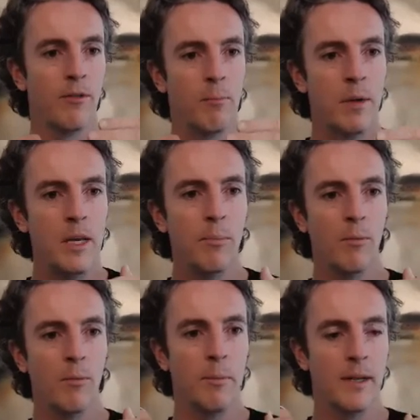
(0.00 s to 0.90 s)
for
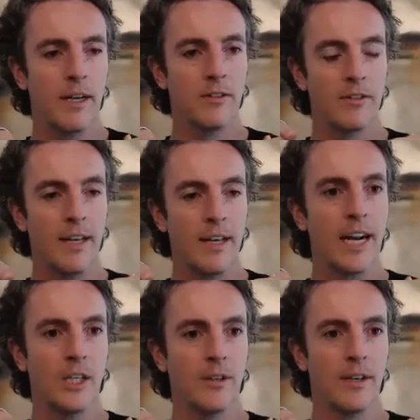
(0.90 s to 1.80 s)
people, but because it's
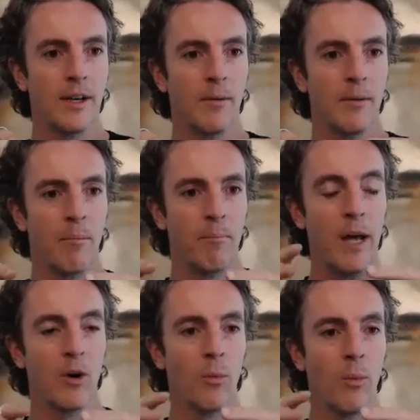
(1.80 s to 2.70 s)
actually a
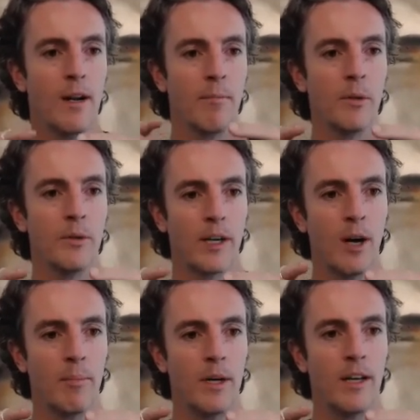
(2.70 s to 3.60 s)
better way to build a
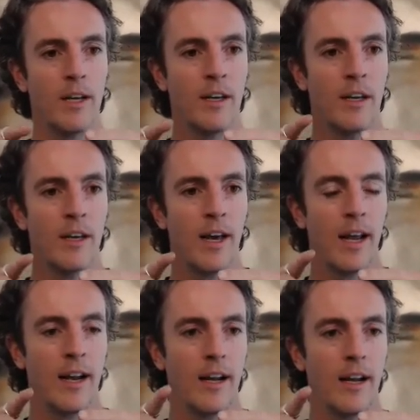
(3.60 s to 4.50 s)
company,
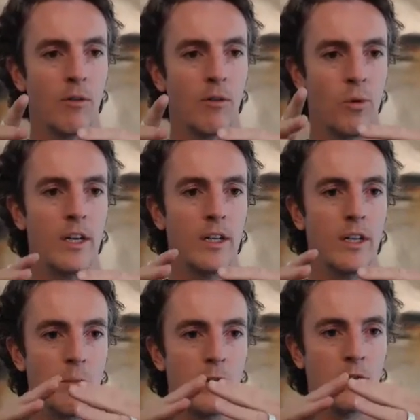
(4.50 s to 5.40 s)
and it
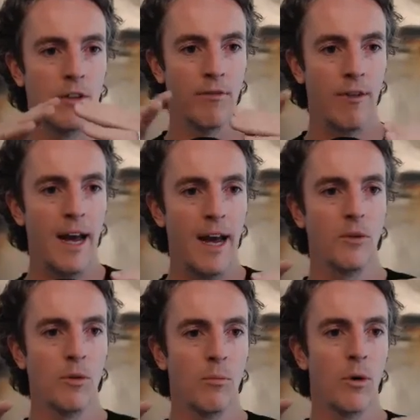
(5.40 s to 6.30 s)
redistributes the
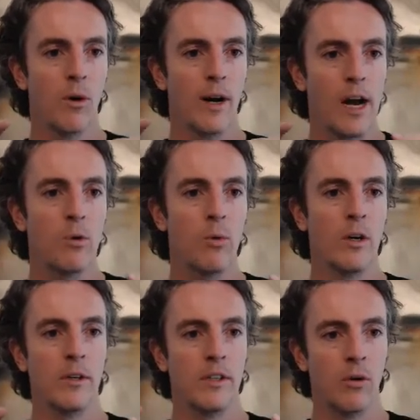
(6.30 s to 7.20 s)
value more
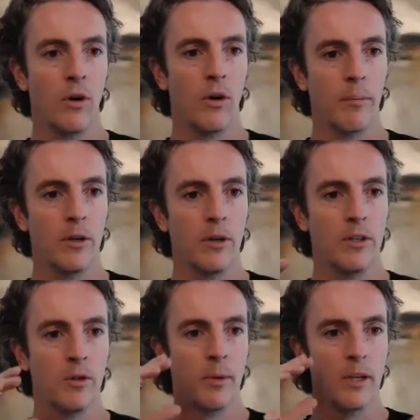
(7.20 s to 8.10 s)
equitably to all the
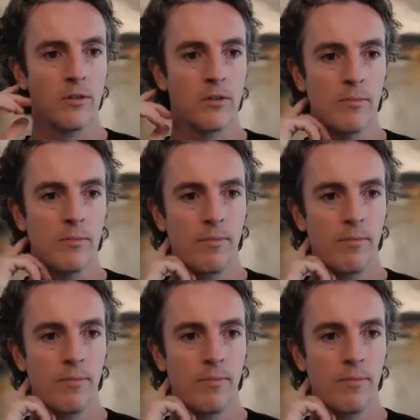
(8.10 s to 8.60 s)
participants.